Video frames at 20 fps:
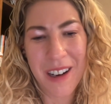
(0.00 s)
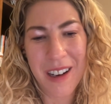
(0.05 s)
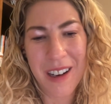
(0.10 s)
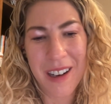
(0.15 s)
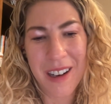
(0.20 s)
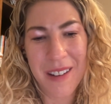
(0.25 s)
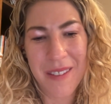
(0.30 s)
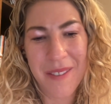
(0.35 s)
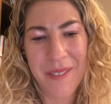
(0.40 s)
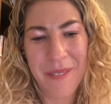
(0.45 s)

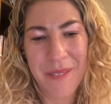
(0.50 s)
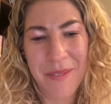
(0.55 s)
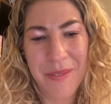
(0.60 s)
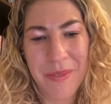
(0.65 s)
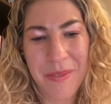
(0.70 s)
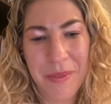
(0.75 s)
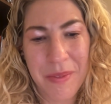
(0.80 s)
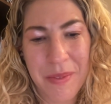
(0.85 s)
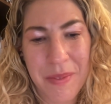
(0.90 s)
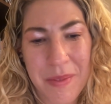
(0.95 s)

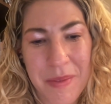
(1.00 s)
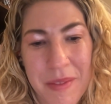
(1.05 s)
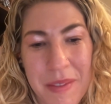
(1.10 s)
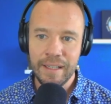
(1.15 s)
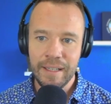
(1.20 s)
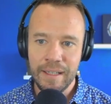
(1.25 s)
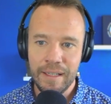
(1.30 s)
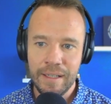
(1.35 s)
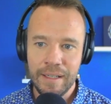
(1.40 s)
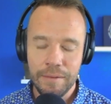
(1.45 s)
Exactly.
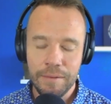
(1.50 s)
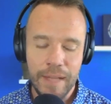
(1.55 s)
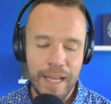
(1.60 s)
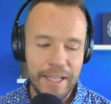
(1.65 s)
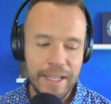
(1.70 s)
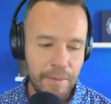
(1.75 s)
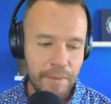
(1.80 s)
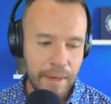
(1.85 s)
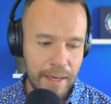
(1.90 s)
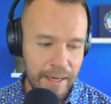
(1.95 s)
Well,
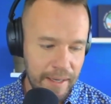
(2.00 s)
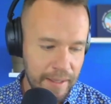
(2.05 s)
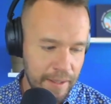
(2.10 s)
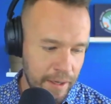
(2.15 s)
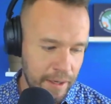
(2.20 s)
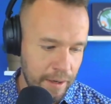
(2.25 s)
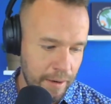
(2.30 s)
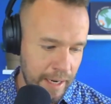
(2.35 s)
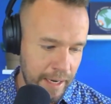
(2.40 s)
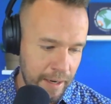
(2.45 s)
that's what,
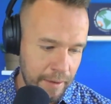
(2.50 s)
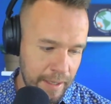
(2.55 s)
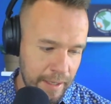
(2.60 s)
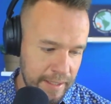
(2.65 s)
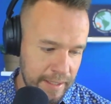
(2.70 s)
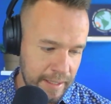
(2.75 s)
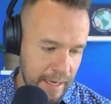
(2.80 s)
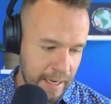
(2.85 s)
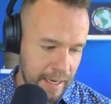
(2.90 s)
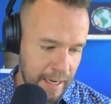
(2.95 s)

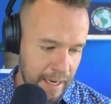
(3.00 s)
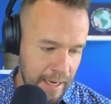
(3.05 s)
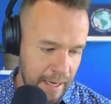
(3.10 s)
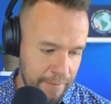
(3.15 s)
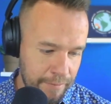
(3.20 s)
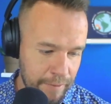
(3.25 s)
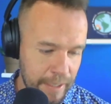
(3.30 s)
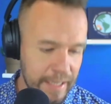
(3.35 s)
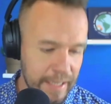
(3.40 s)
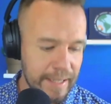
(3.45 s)

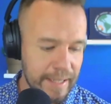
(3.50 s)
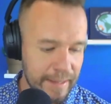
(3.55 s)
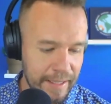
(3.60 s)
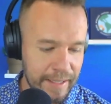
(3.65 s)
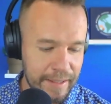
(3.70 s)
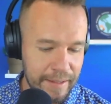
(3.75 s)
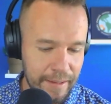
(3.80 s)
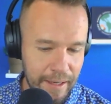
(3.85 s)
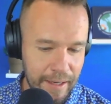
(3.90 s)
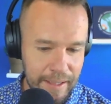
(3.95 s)
I've
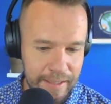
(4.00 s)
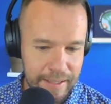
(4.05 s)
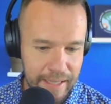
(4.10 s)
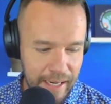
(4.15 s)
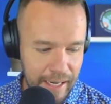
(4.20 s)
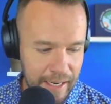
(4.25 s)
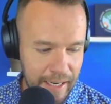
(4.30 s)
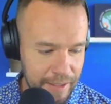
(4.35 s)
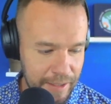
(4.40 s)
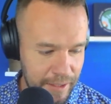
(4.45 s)
recently started
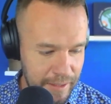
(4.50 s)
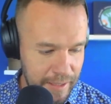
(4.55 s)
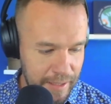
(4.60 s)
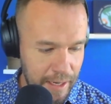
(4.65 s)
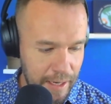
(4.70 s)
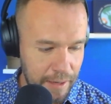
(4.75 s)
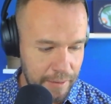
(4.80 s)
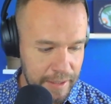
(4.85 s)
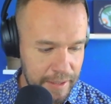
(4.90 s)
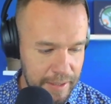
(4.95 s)
saying, I shouldn't
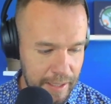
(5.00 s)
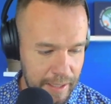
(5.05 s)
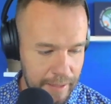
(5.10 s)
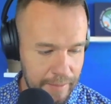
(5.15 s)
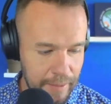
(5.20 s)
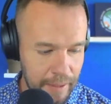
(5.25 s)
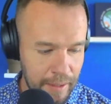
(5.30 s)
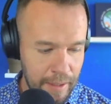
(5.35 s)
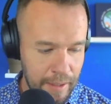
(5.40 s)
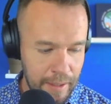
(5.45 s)
say I always said,
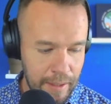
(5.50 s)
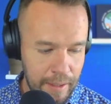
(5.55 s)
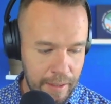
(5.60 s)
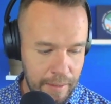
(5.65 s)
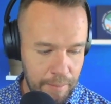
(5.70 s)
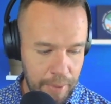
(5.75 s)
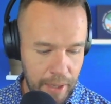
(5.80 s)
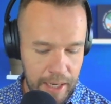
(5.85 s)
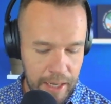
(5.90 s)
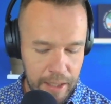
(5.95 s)

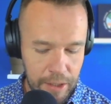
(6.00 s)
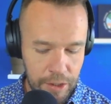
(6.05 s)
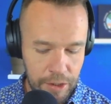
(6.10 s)
but